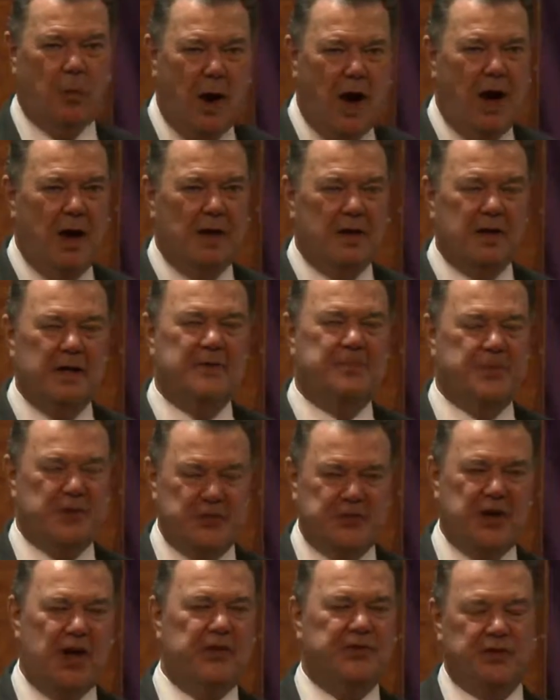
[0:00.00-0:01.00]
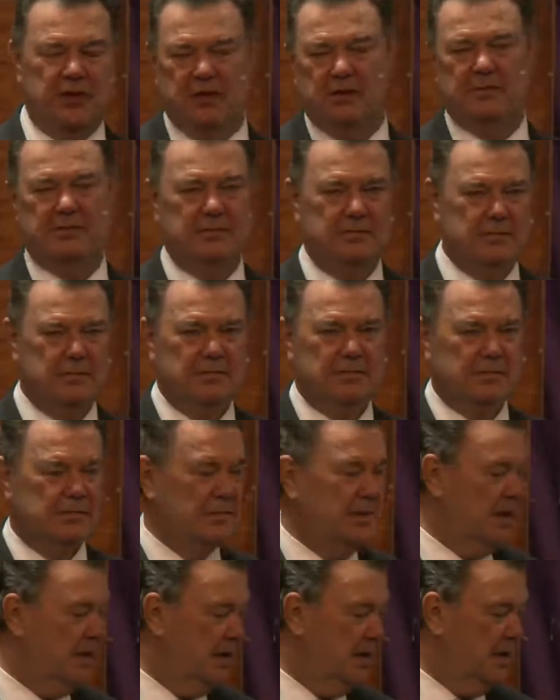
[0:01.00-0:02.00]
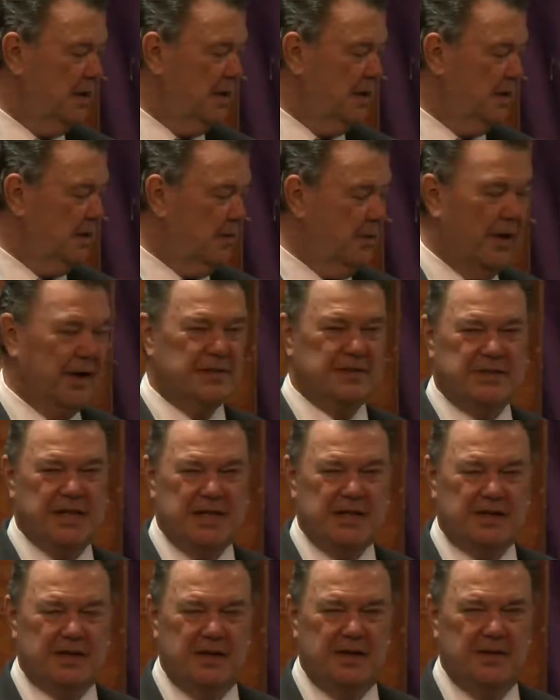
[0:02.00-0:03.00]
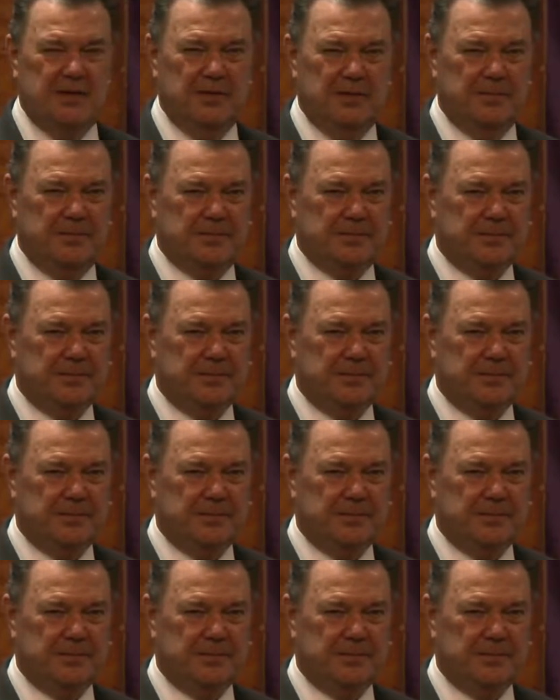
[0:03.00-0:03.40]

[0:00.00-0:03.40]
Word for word: wall of partition. What does he do?